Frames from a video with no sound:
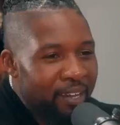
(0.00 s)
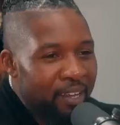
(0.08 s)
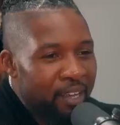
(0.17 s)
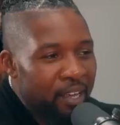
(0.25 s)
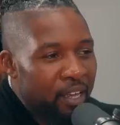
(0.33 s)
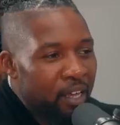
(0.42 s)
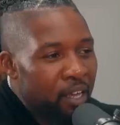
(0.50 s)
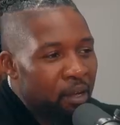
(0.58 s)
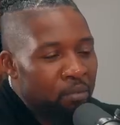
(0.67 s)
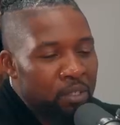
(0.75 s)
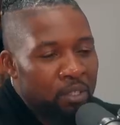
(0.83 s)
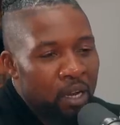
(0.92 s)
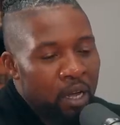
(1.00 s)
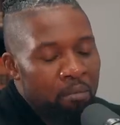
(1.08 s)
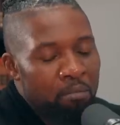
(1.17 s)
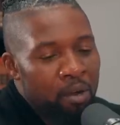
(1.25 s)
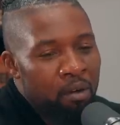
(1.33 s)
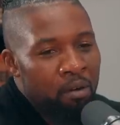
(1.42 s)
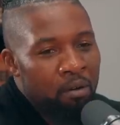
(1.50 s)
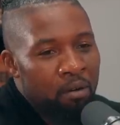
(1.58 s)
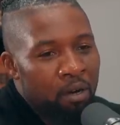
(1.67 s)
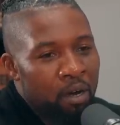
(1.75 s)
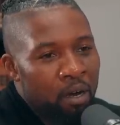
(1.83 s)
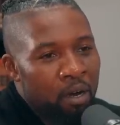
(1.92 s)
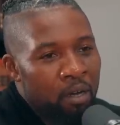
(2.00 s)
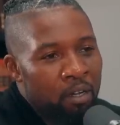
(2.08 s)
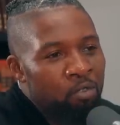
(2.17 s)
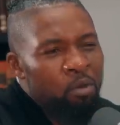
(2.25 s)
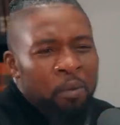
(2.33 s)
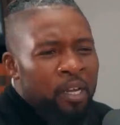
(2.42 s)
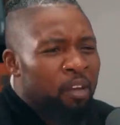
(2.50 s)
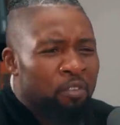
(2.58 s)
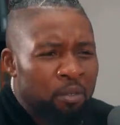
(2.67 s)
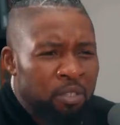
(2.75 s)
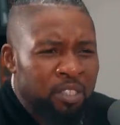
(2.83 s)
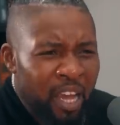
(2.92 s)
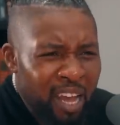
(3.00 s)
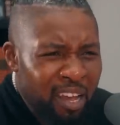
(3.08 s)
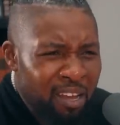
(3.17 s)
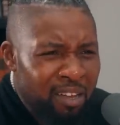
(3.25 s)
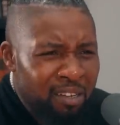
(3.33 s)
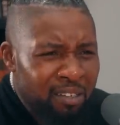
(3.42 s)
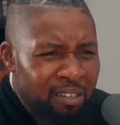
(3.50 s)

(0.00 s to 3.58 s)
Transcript: That, uh, yeah. oh. he was like, "Bro, you want me to give up steak?